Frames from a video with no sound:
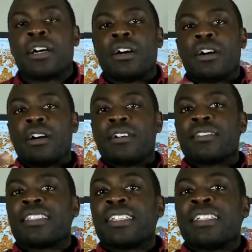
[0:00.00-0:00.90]
All
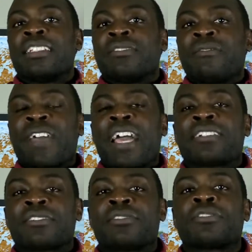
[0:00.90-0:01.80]
these
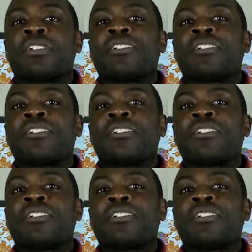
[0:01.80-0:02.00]
factors